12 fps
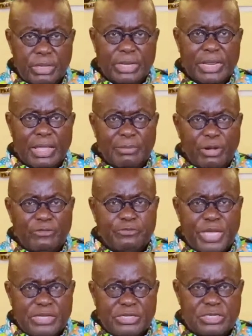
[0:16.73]
The number
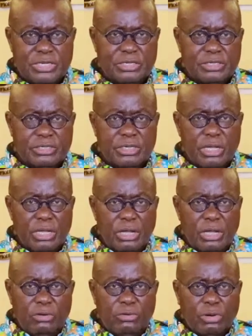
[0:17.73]
of patients
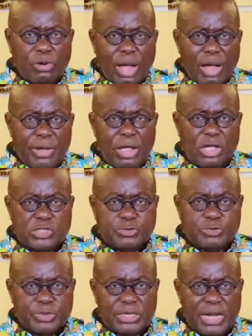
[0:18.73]
requiring
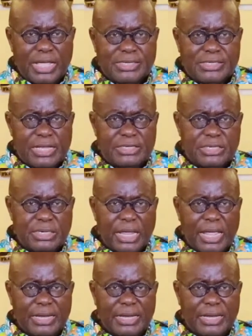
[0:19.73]
hospitalization